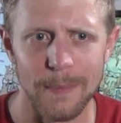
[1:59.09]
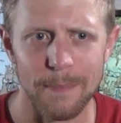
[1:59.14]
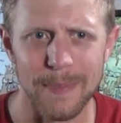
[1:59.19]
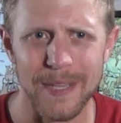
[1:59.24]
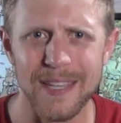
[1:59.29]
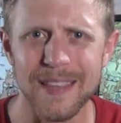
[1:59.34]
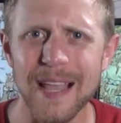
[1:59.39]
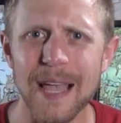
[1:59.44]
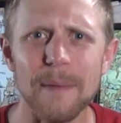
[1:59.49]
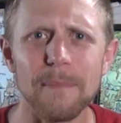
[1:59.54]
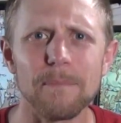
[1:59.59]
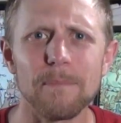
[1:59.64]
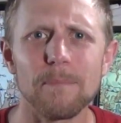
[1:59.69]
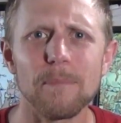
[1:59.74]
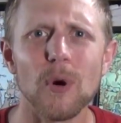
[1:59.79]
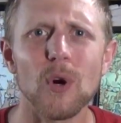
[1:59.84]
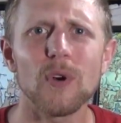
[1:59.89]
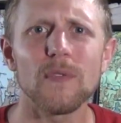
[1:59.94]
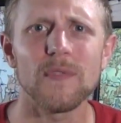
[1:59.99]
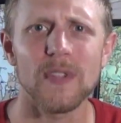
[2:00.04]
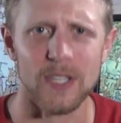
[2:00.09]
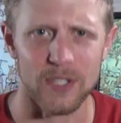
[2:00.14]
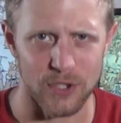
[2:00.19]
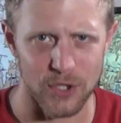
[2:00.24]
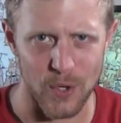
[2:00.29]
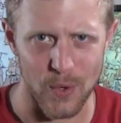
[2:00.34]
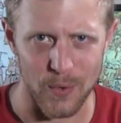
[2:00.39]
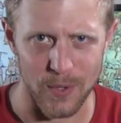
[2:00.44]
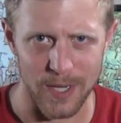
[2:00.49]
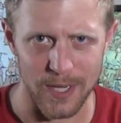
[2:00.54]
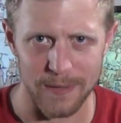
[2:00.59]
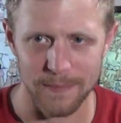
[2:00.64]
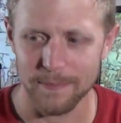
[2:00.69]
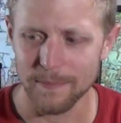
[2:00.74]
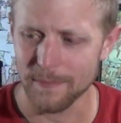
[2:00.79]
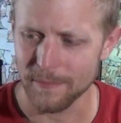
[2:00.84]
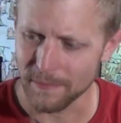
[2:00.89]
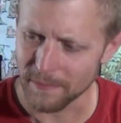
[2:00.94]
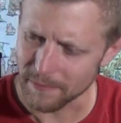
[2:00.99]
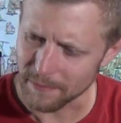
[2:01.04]
be in that perfect union.
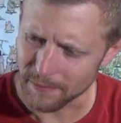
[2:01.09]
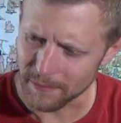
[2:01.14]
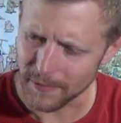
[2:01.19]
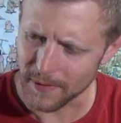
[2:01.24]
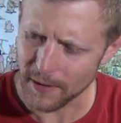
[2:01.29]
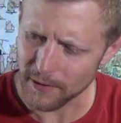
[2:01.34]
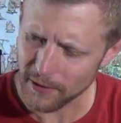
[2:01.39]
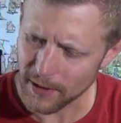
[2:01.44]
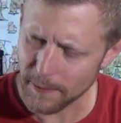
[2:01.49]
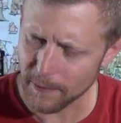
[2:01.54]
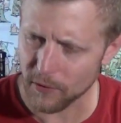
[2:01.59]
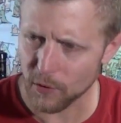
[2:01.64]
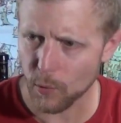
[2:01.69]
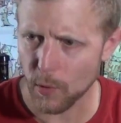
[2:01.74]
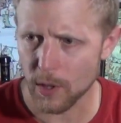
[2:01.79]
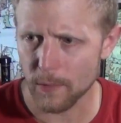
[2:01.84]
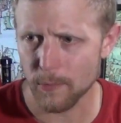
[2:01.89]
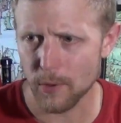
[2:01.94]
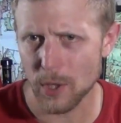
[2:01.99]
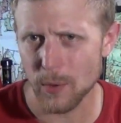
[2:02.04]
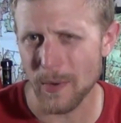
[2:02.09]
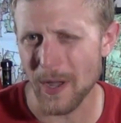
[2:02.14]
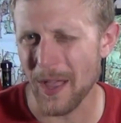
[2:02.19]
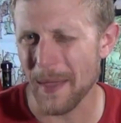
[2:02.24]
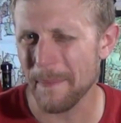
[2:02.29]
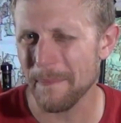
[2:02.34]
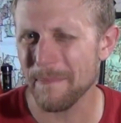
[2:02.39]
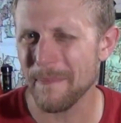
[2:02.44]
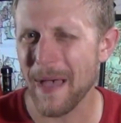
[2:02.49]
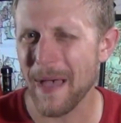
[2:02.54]
This seems to work pretty well.